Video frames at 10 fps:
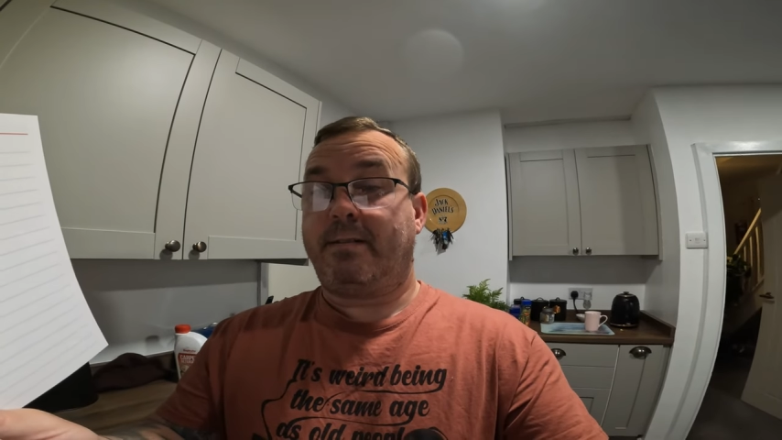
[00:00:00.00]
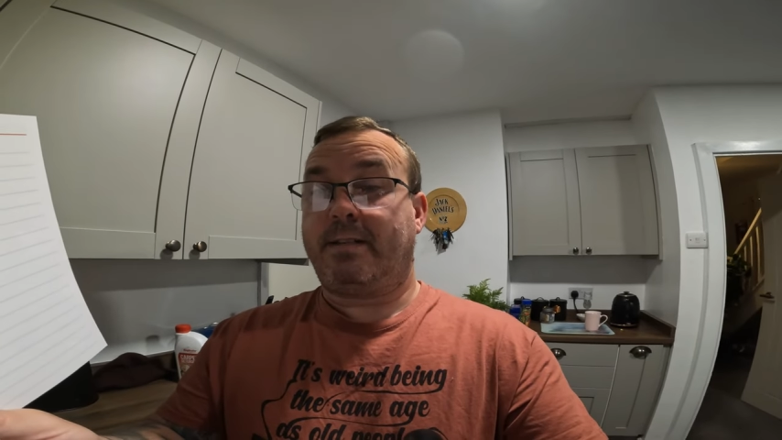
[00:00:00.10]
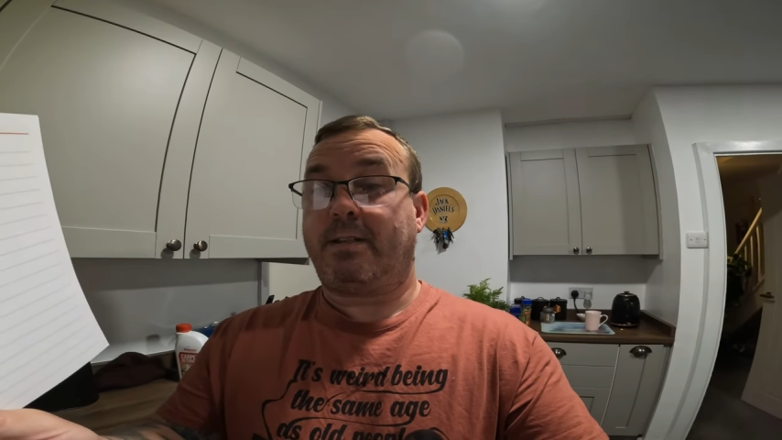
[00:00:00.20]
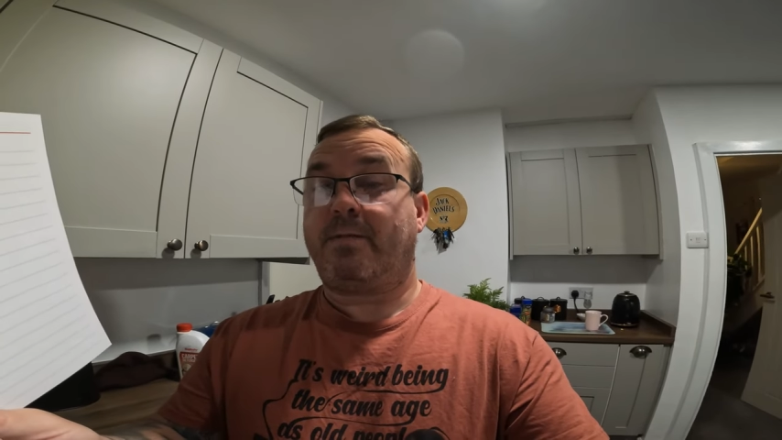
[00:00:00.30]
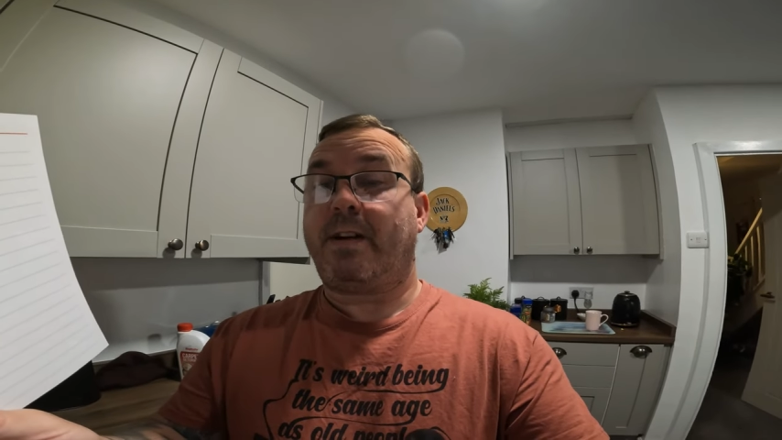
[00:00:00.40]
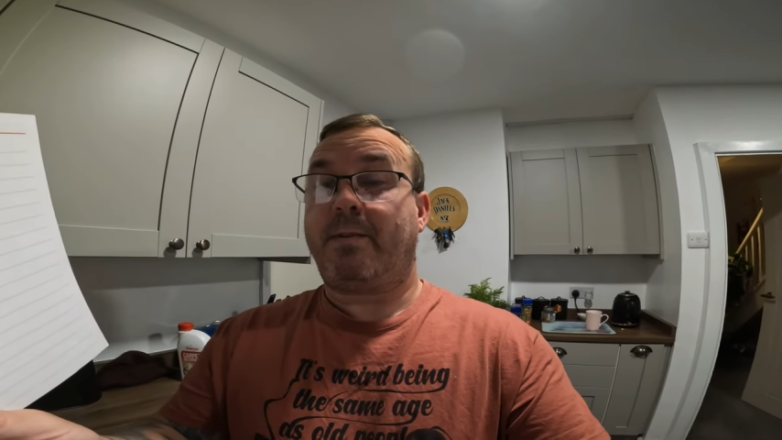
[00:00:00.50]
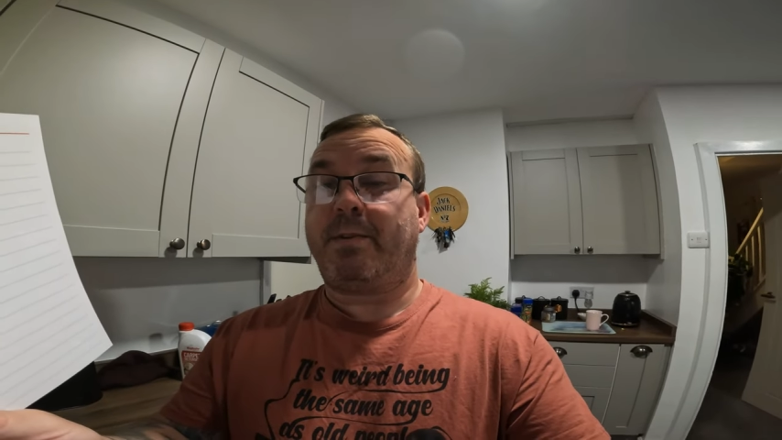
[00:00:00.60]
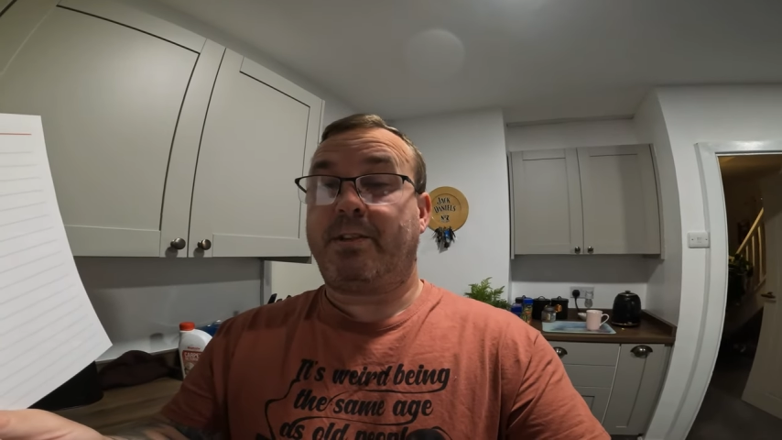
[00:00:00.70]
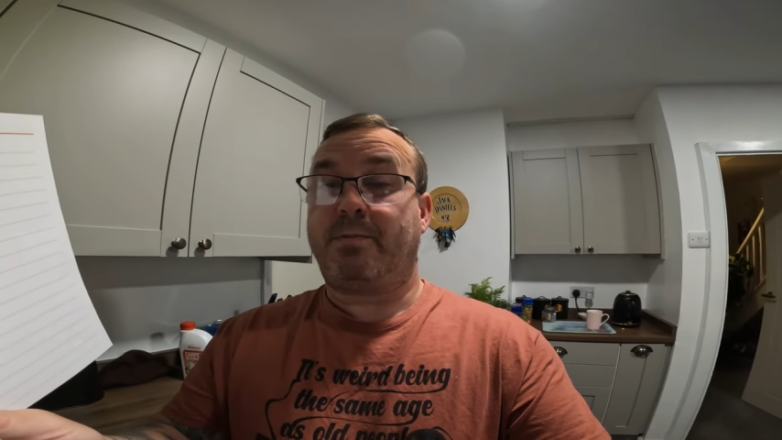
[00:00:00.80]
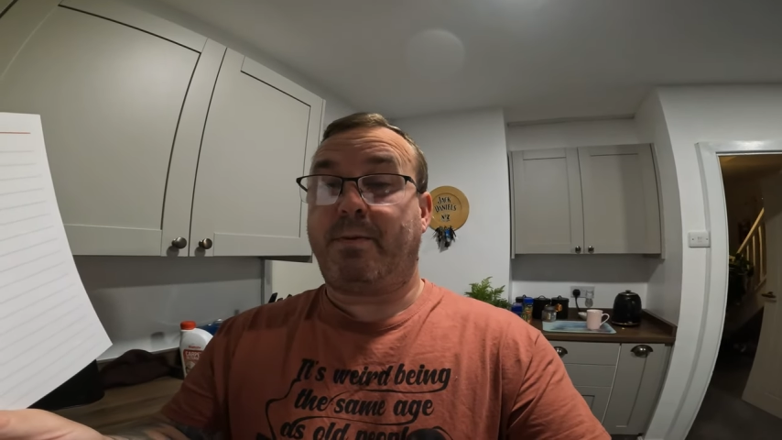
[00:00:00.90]
takes 5
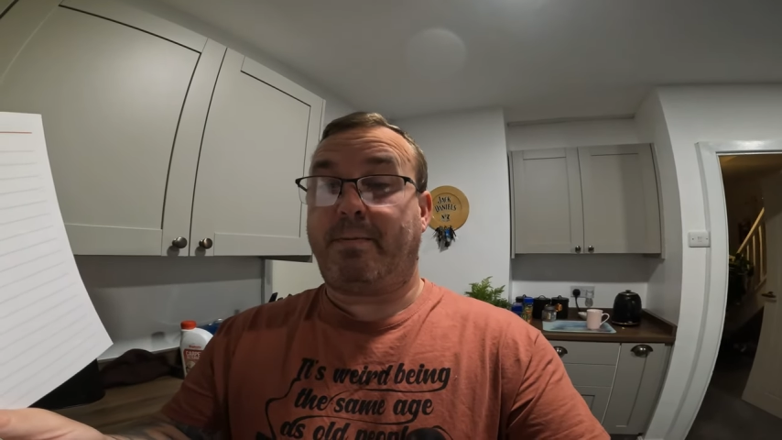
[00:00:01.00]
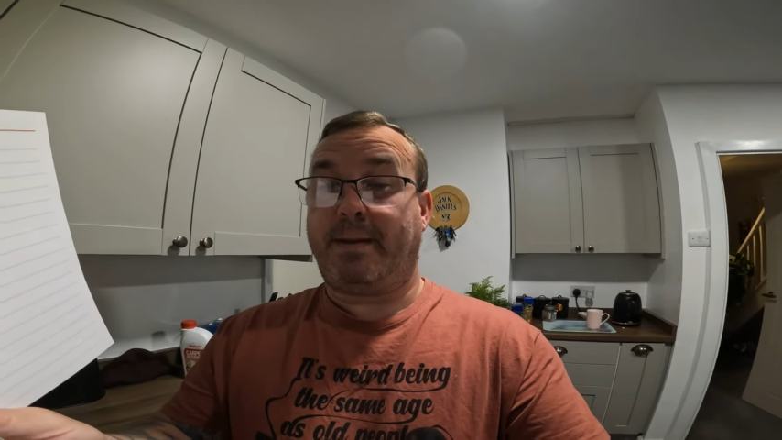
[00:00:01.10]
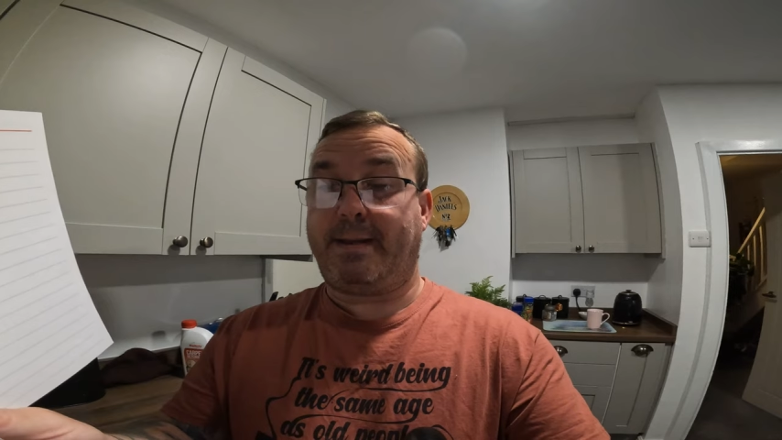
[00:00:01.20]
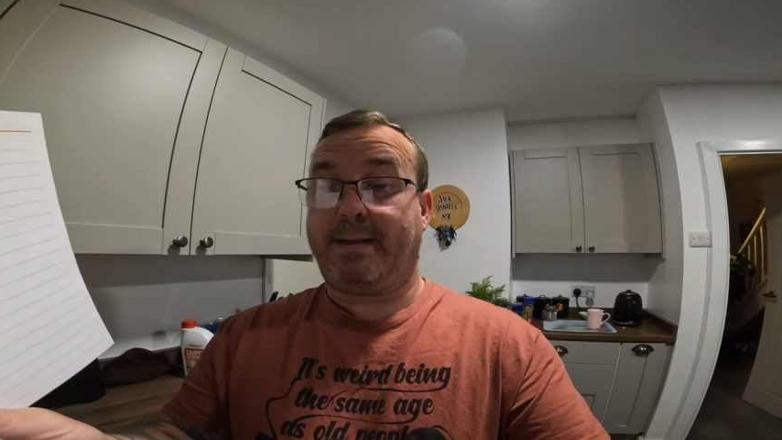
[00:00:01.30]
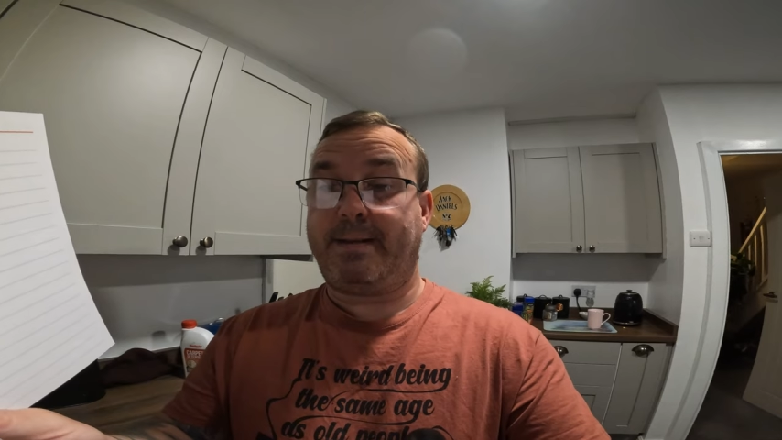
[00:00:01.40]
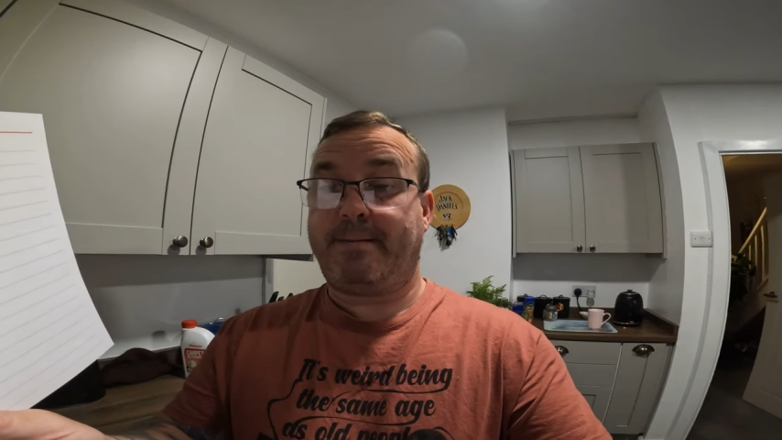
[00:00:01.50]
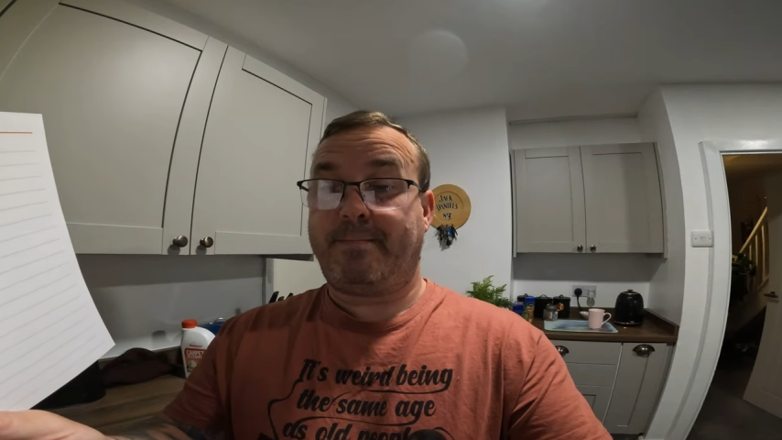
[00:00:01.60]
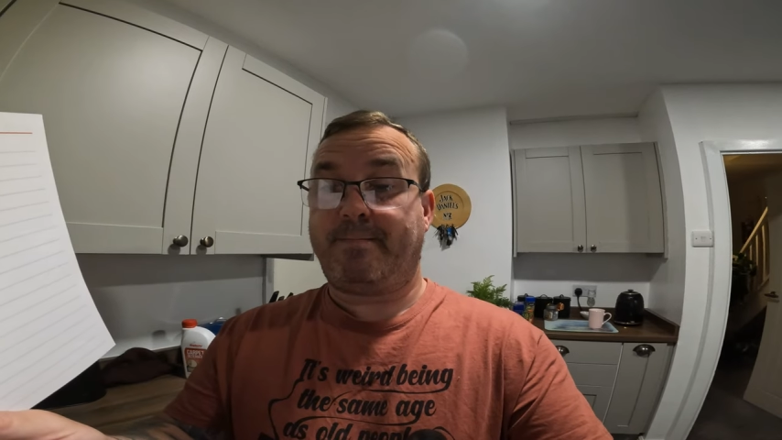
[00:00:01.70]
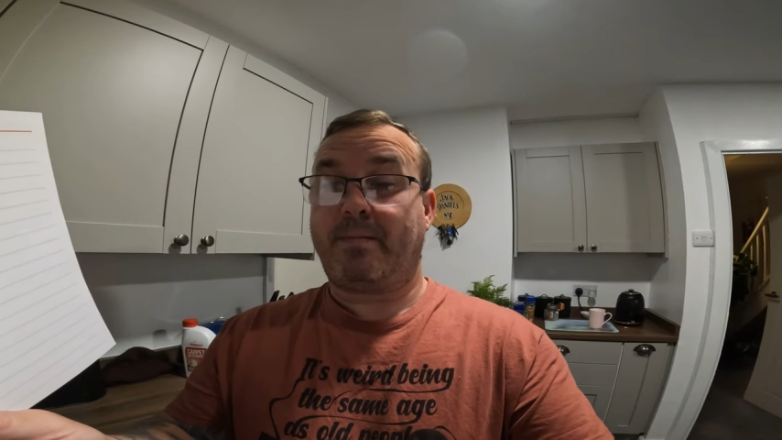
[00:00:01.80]
minutes to prepare,